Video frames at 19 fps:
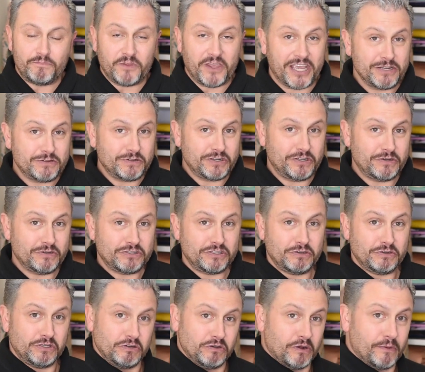introduce you
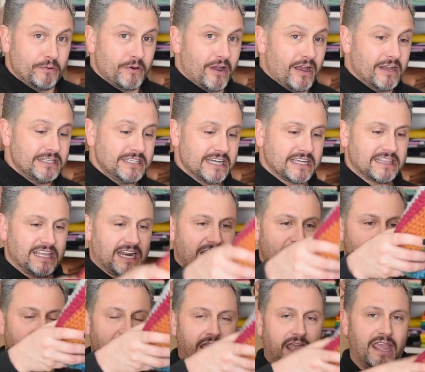to a project that I
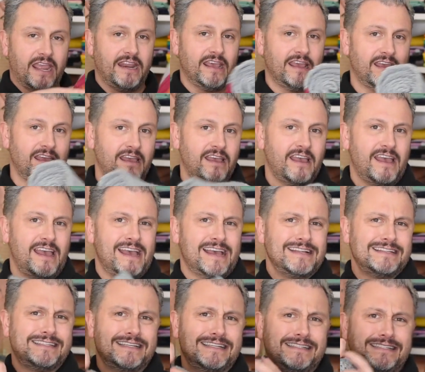made.
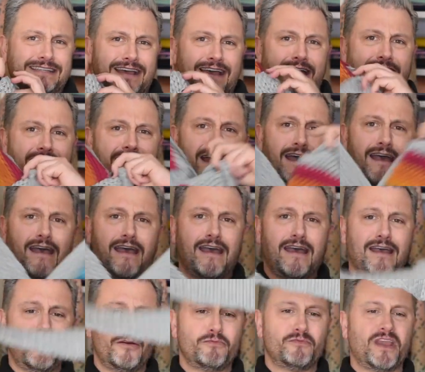
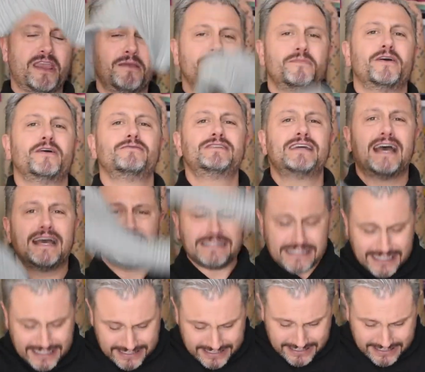Ta-da, rainbow tastic